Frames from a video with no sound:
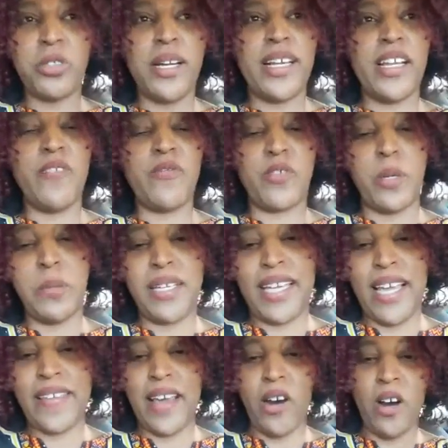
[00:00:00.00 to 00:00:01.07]
joining from
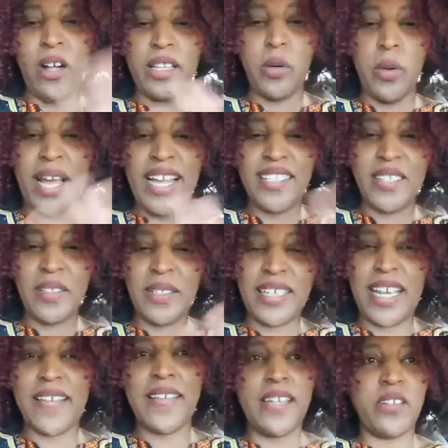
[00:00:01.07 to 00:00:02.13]
Kenya. All the way to
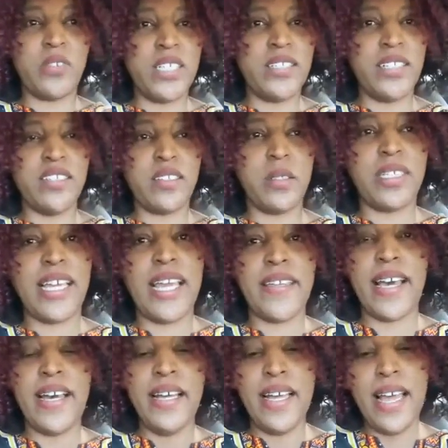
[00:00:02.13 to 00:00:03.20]
Kenya. Greetings to
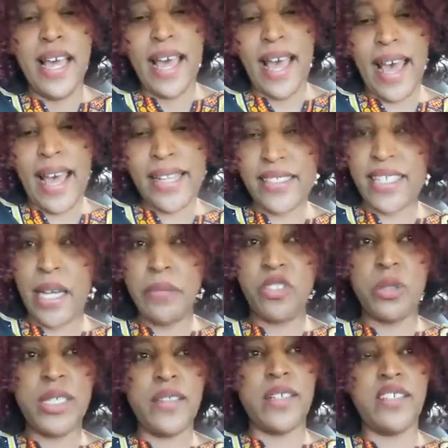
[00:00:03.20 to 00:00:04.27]
Kenya. And I'm
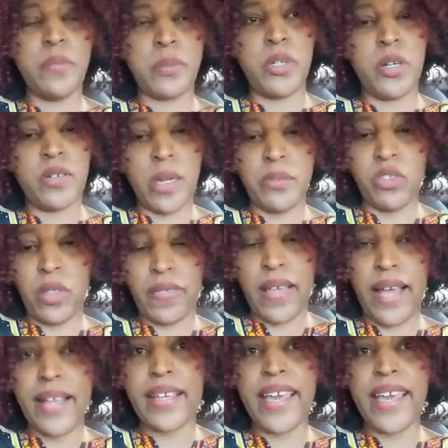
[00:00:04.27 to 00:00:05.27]
doing this program to thank